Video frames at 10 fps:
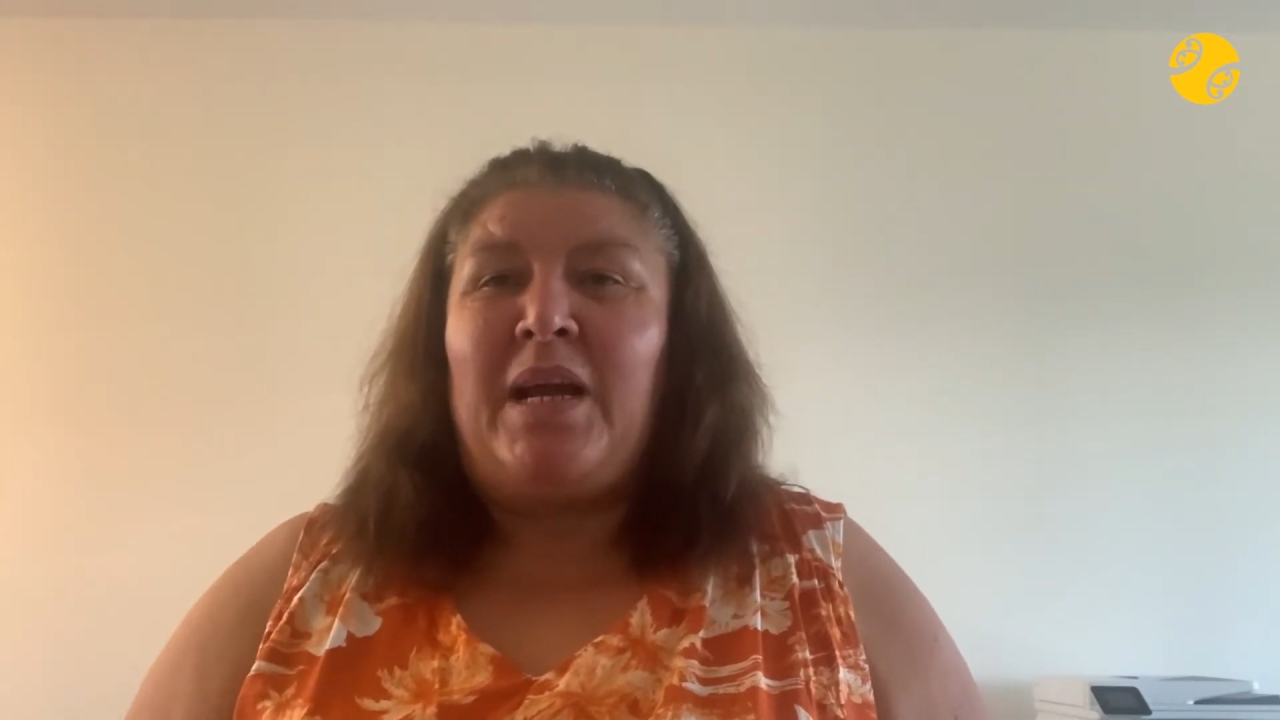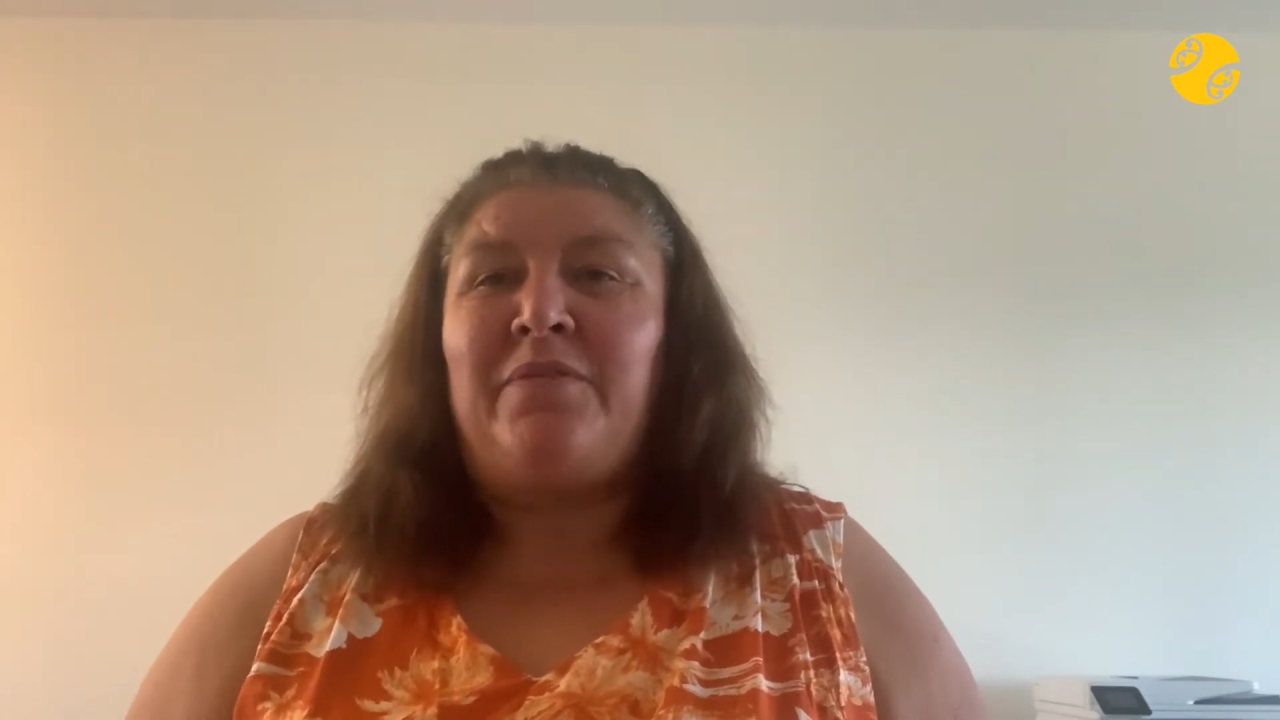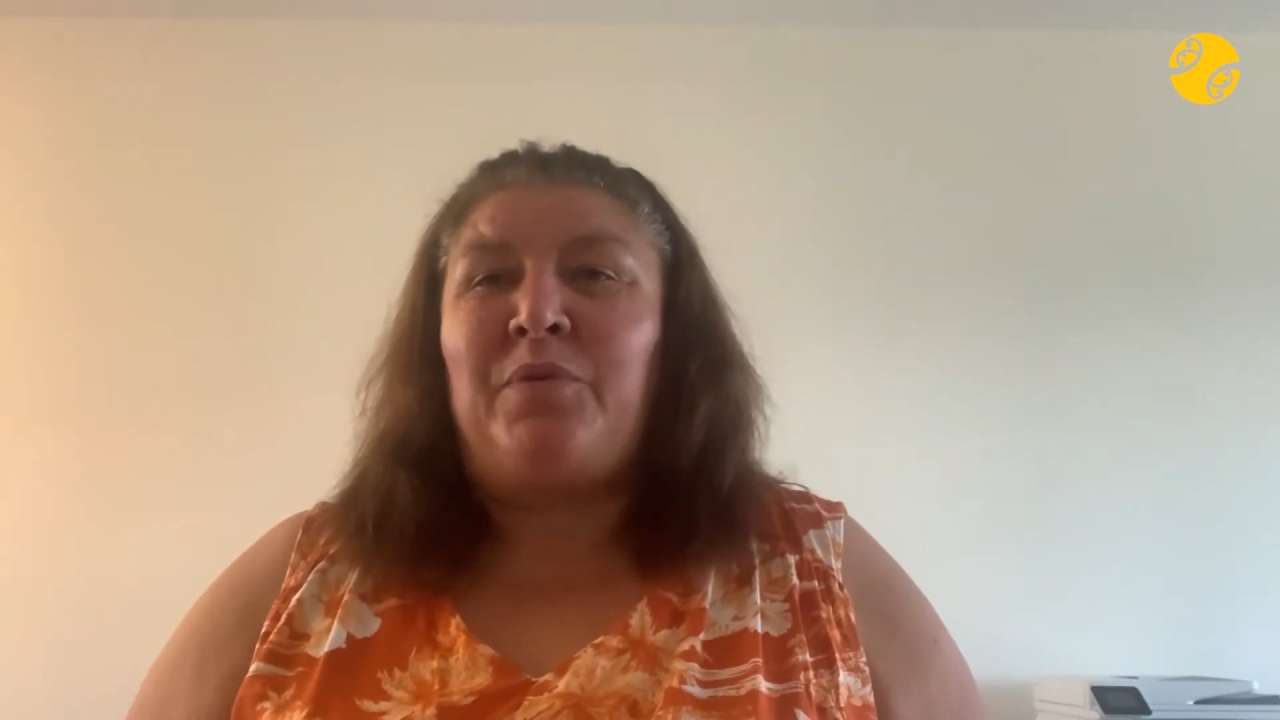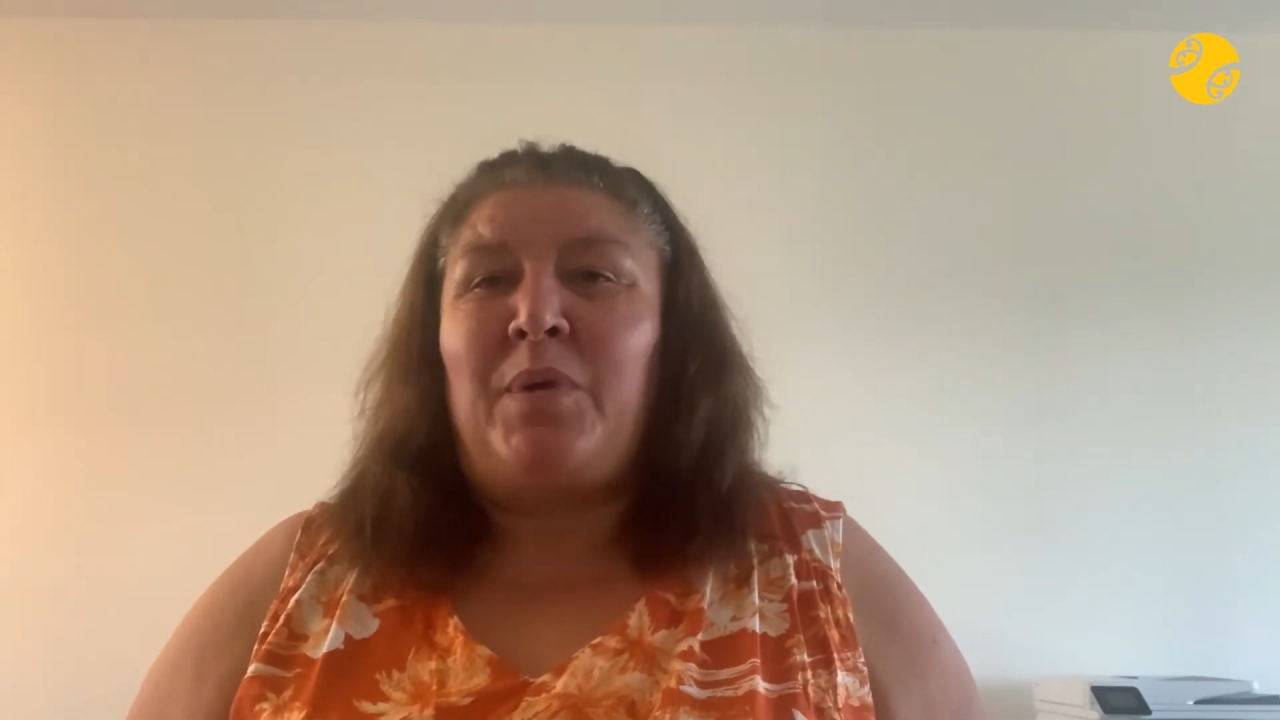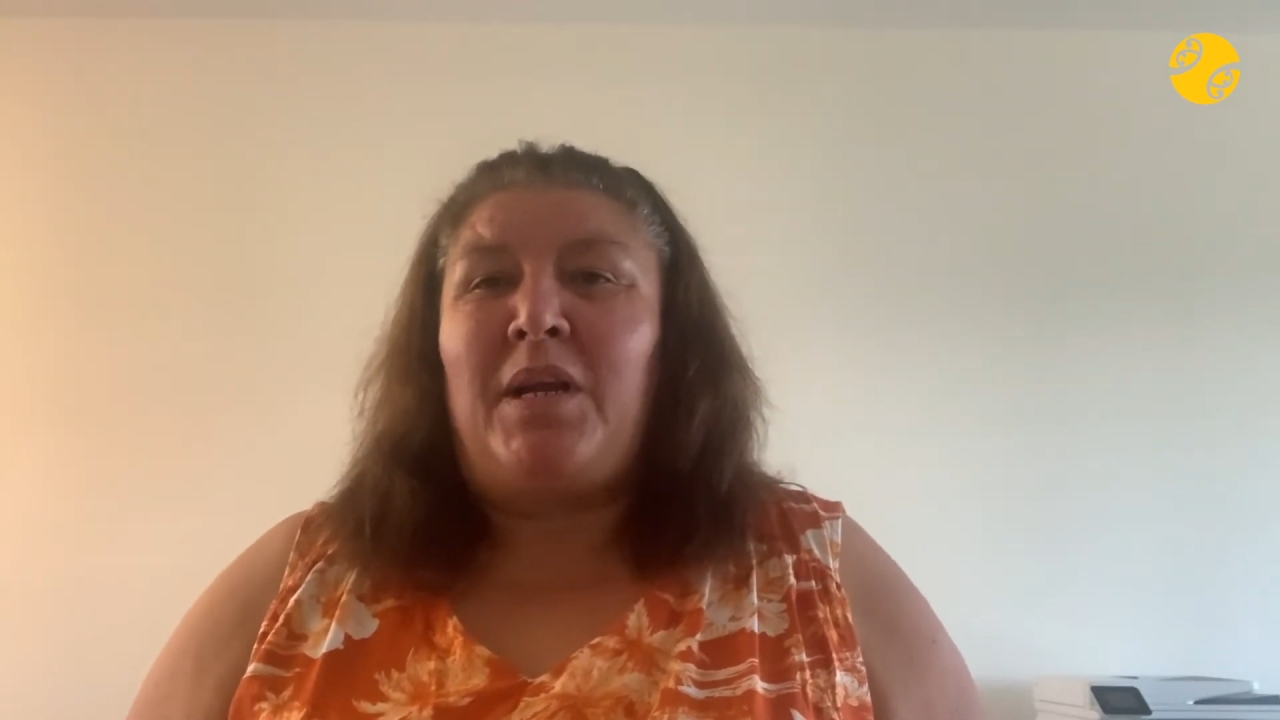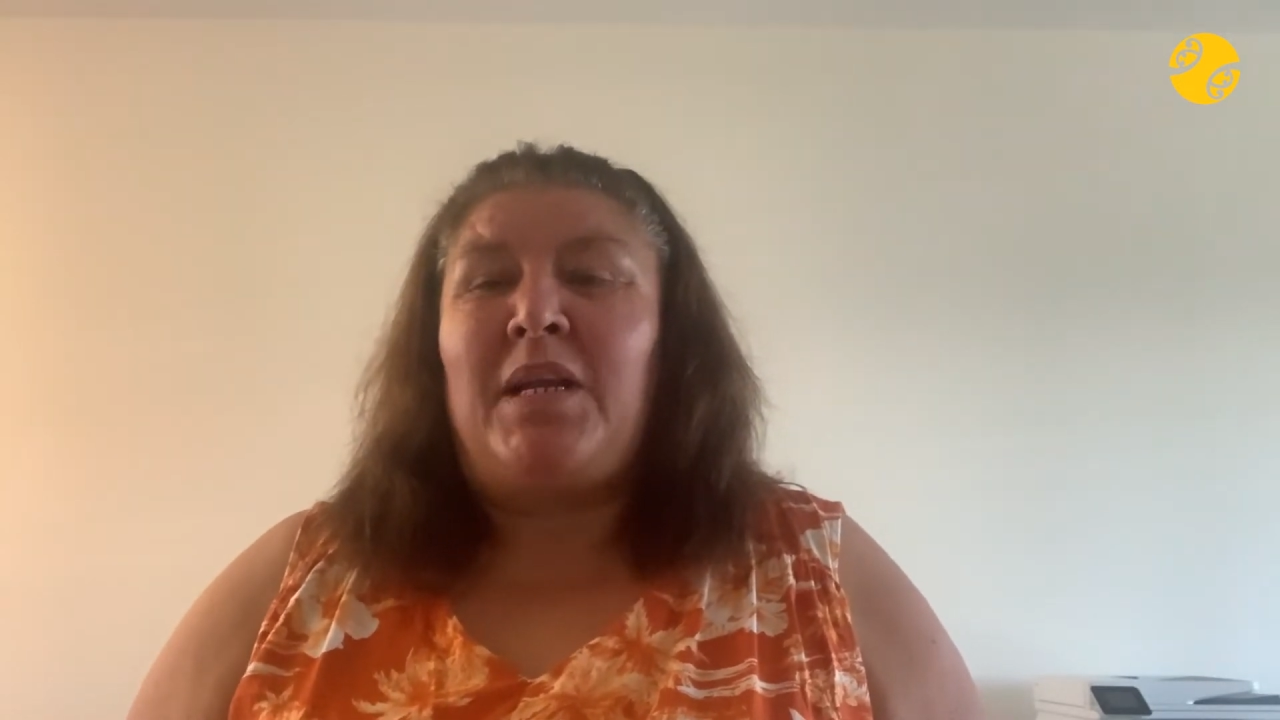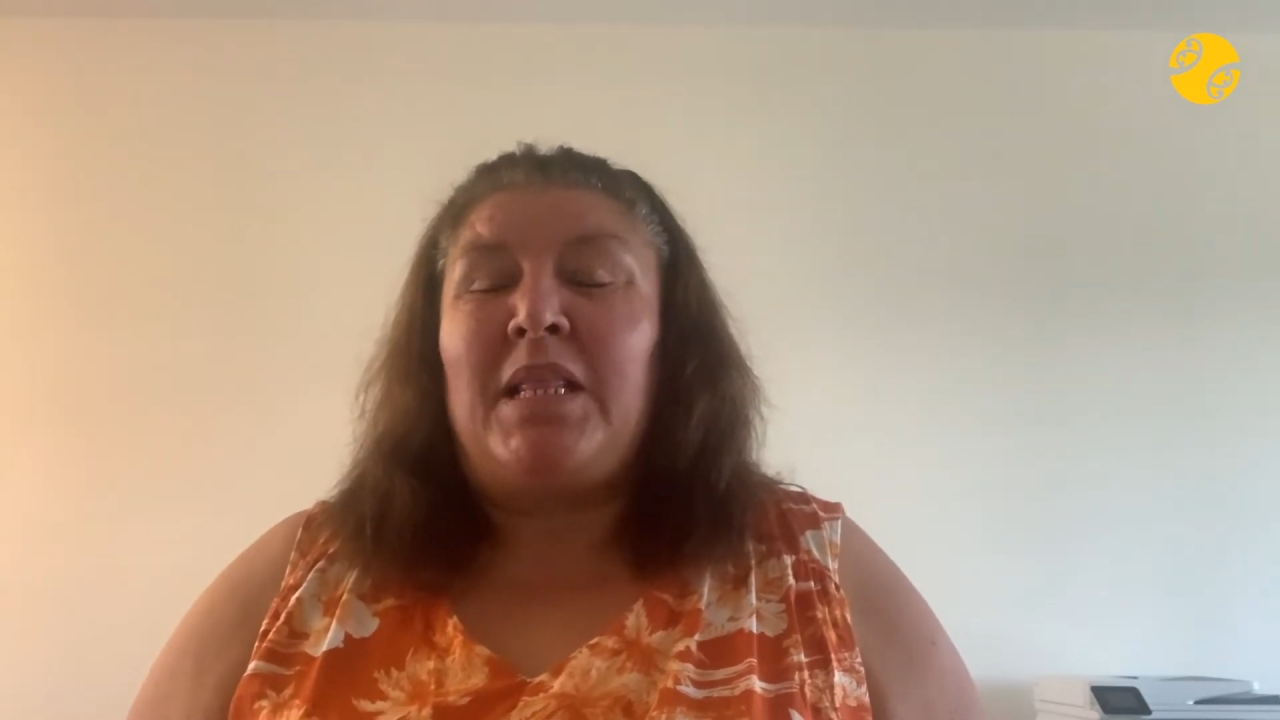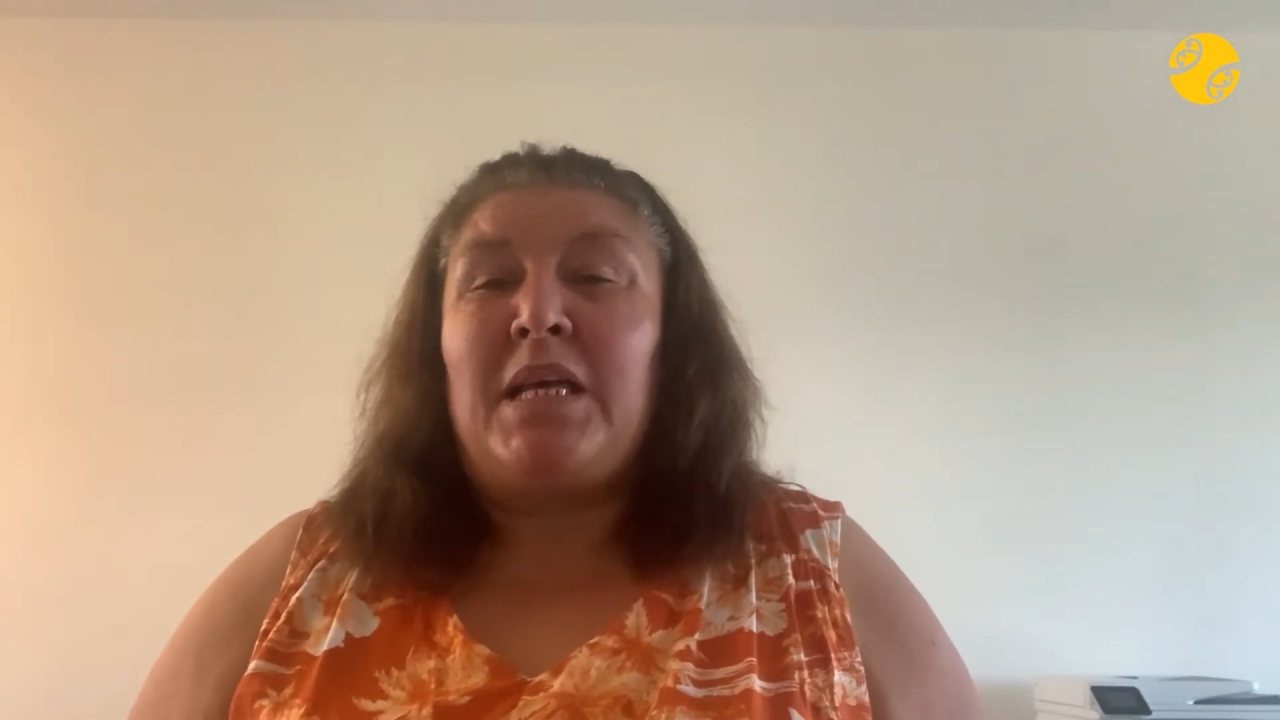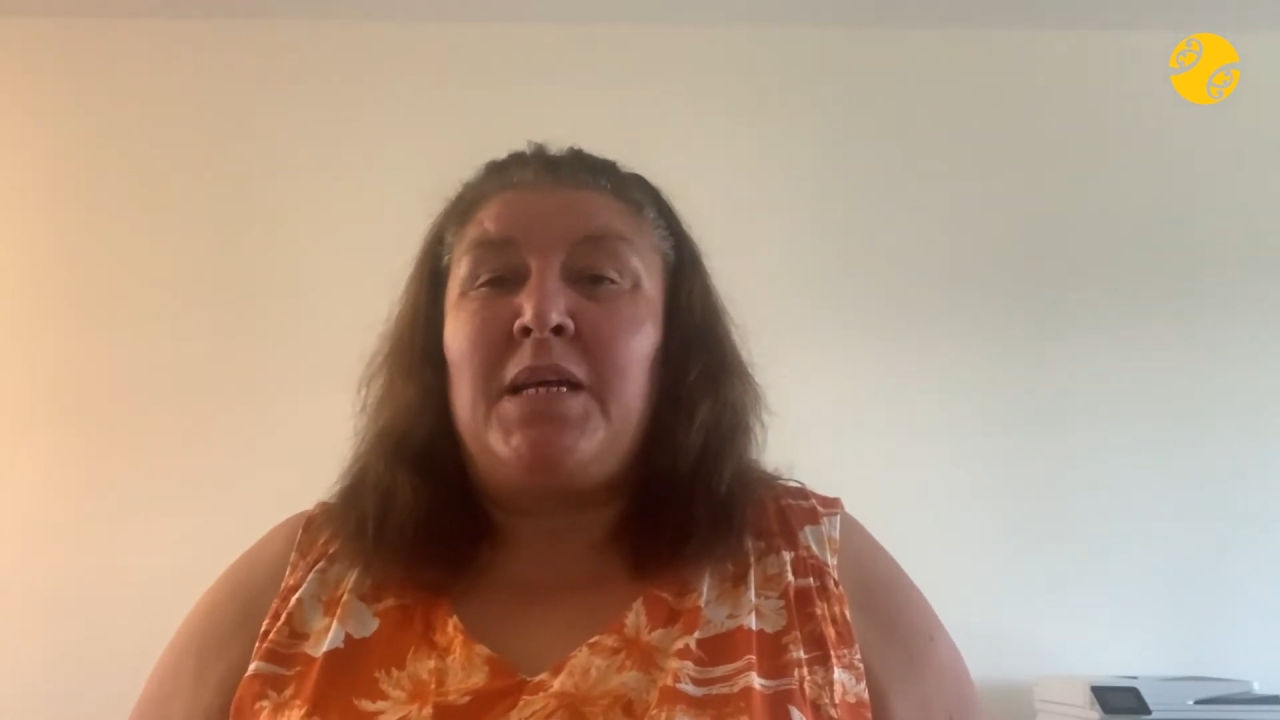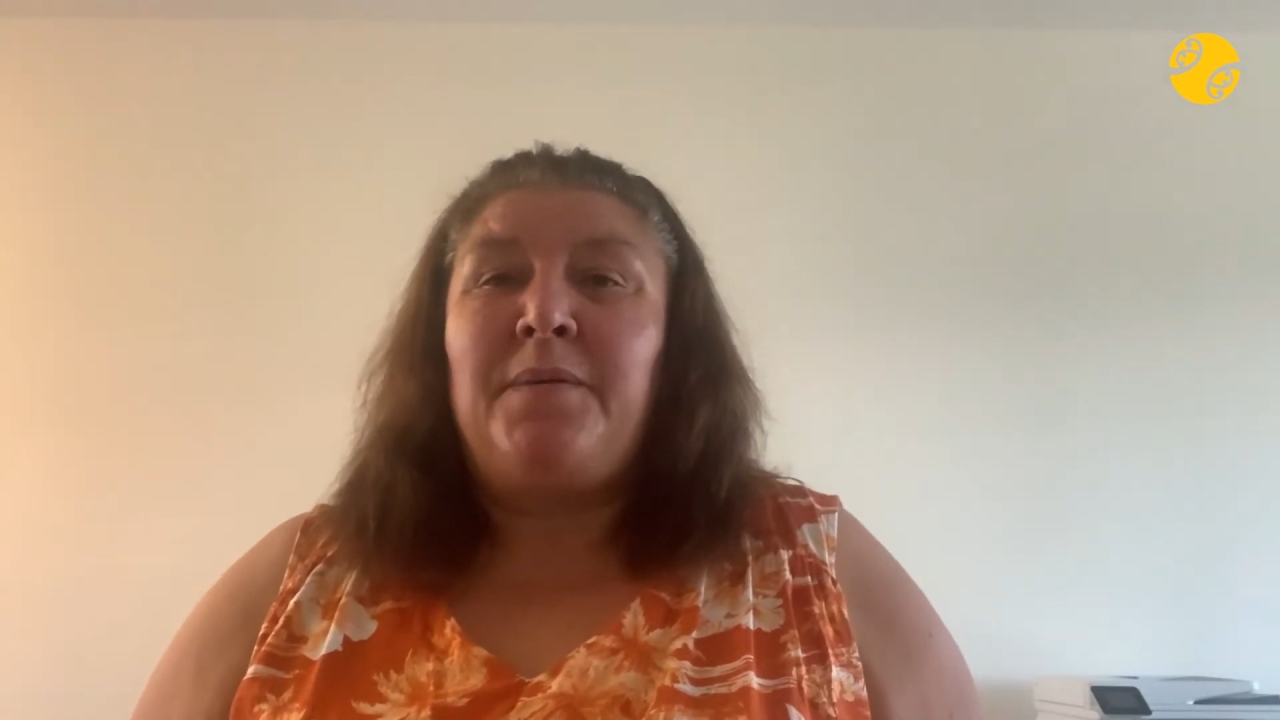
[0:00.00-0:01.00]
after one
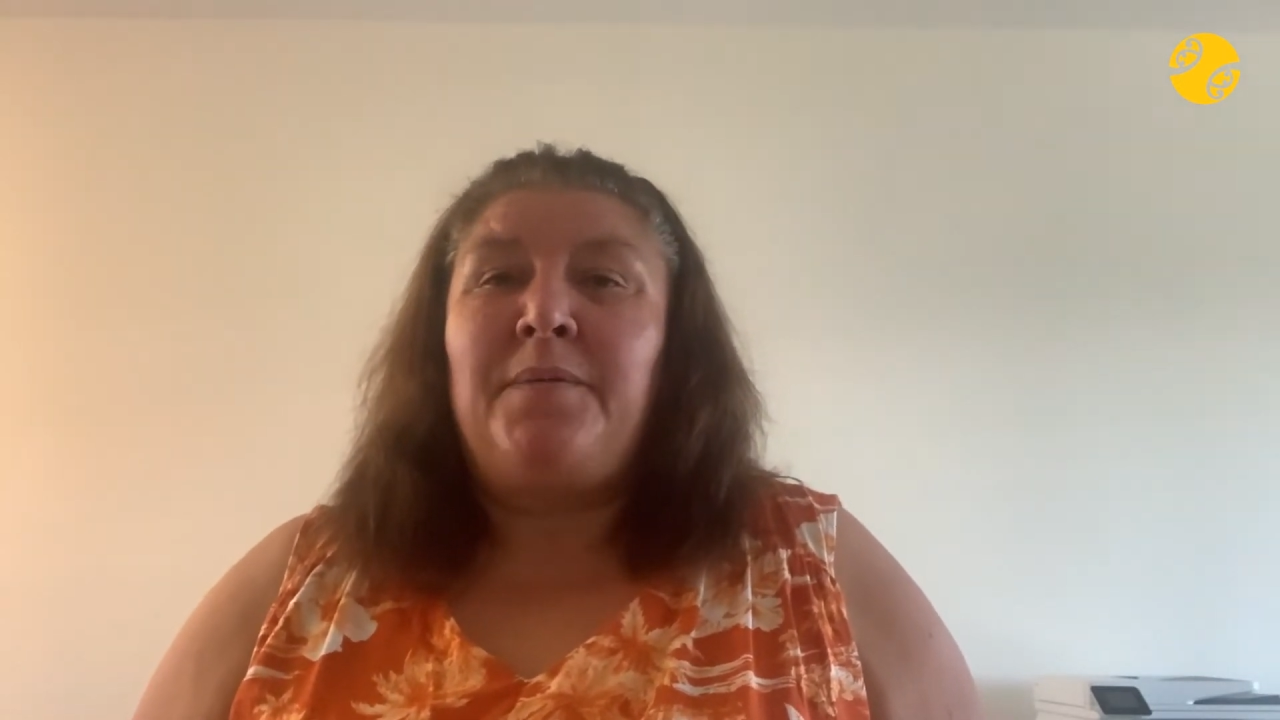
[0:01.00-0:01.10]
another.